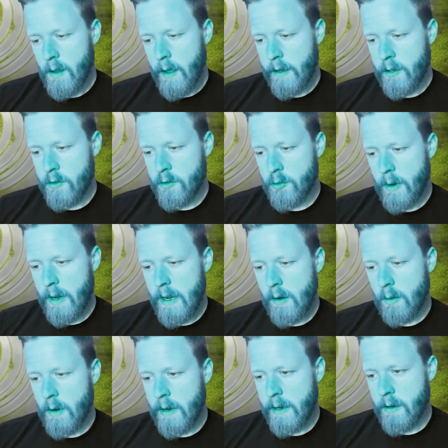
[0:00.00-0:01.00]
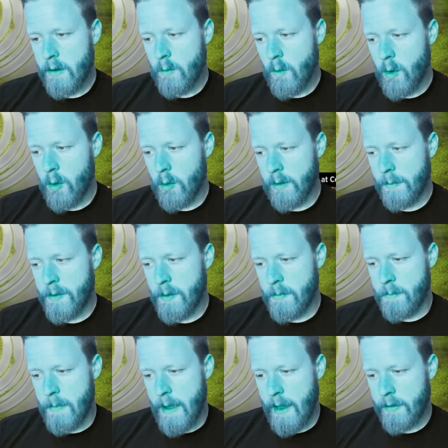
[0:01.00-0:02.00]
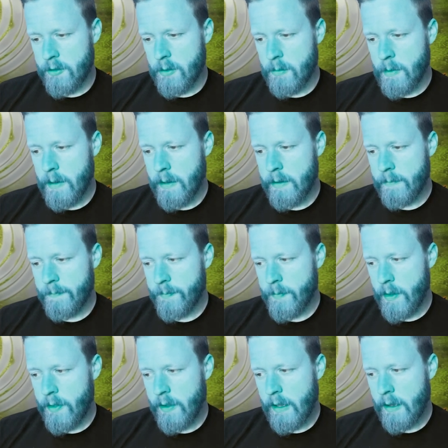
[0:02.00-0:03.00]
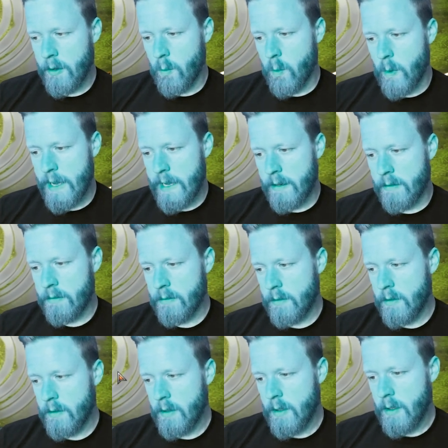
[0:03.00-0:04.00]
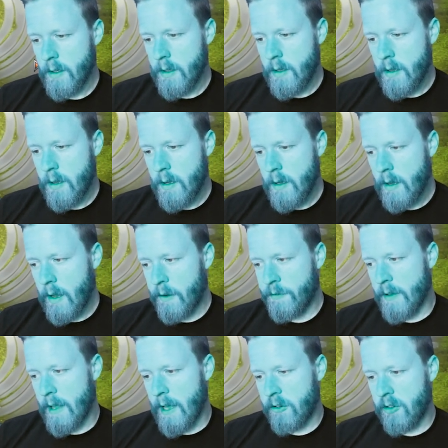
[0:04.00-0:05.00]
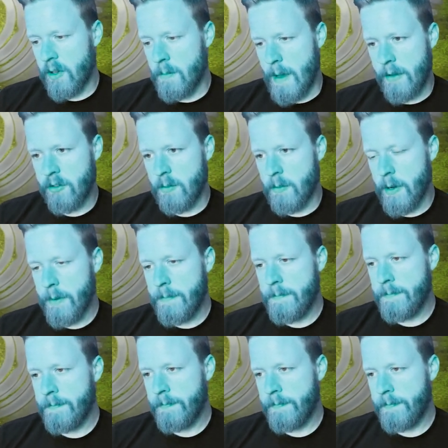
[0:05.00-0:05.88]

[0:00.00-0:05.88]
can Drake or I can hold up the mastermind. I think I'm going to wait and flash in the mastermind.